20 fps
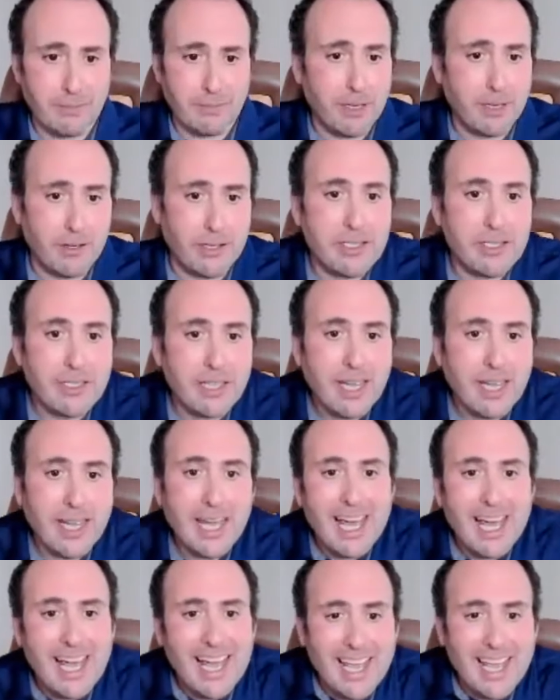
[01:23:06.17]
Because
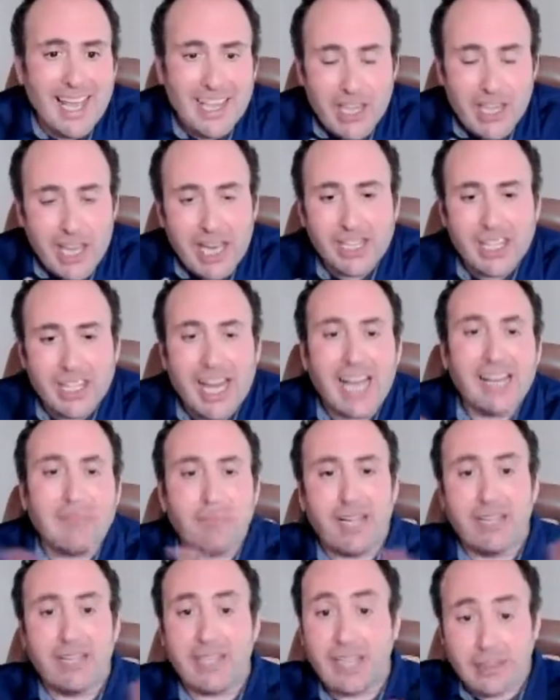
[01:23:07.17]
they are
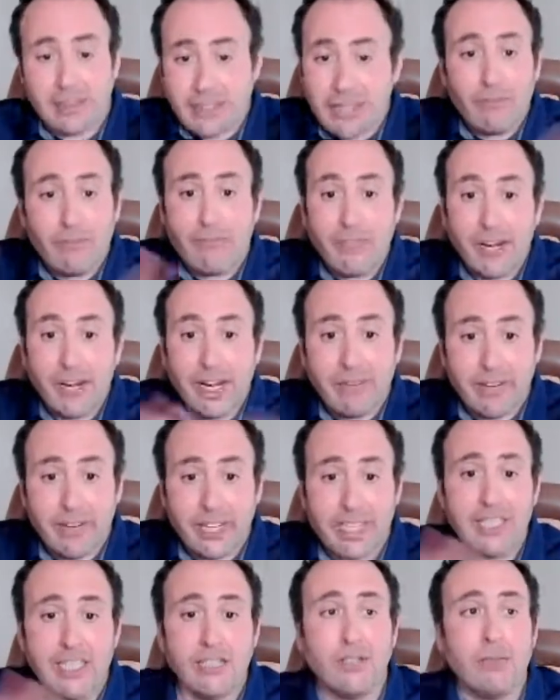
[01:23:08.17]
not they, they're very
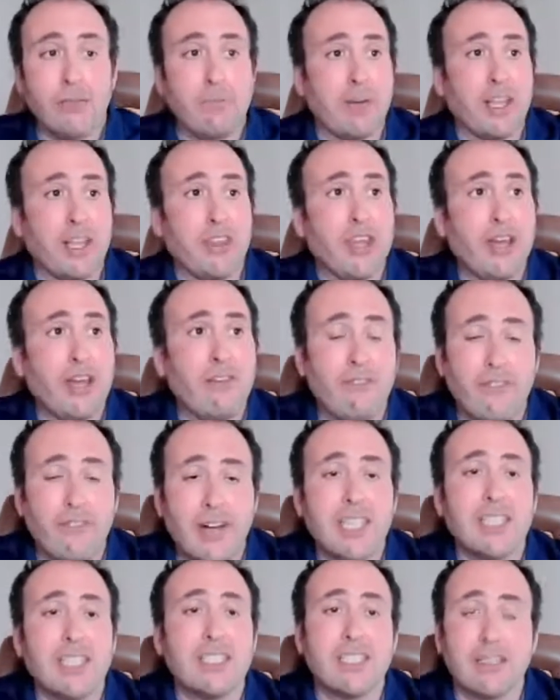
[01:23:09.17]
very good, but they're
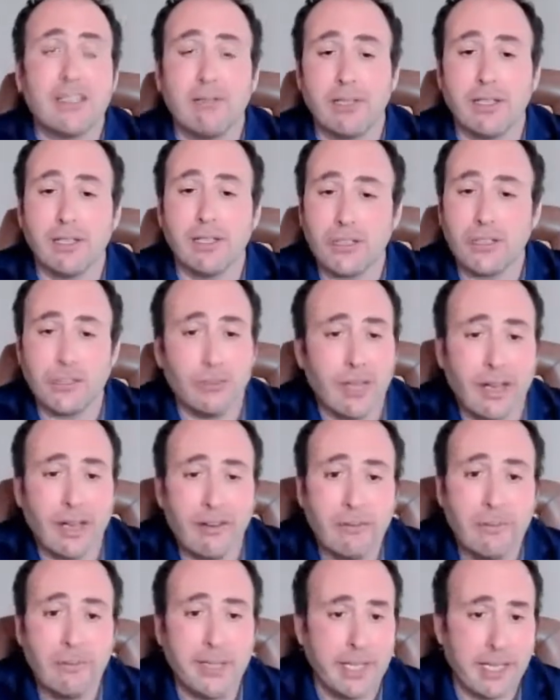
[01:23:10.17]
very similar to
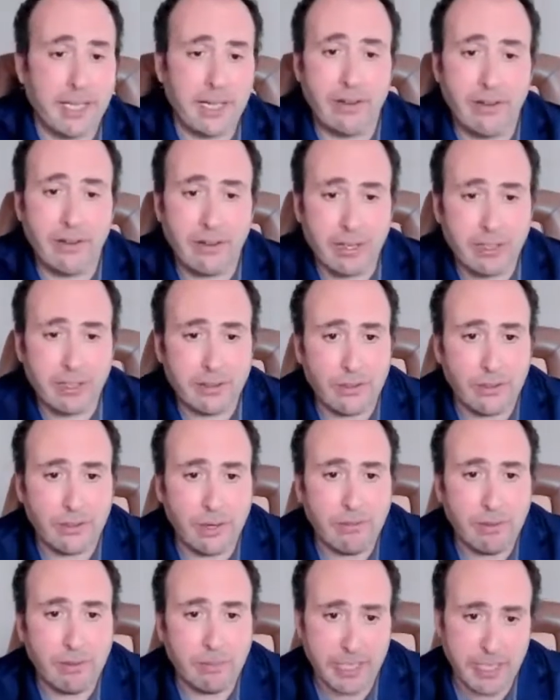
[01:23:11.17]
everybody uh, to
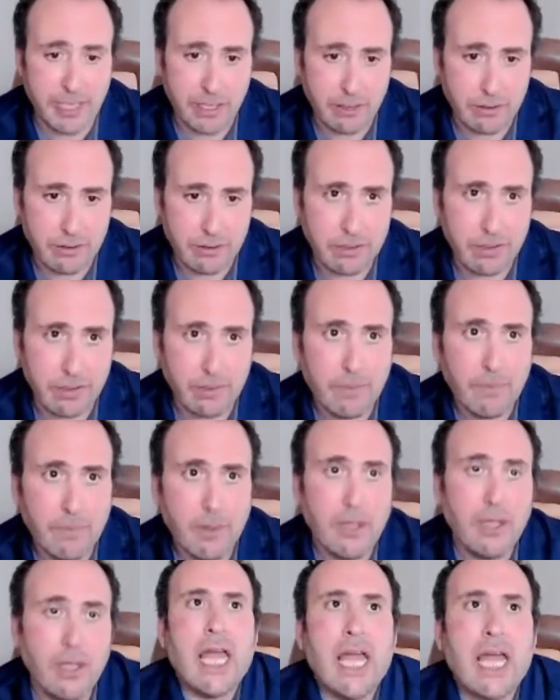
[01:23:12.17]
everybody else,
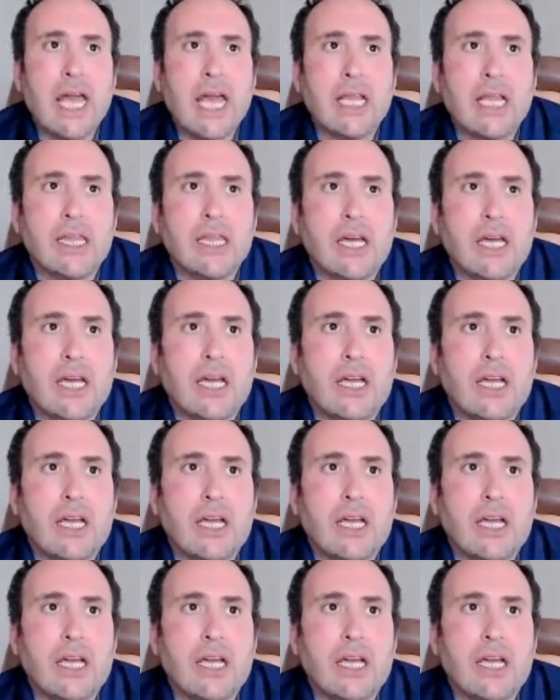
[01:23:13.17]
and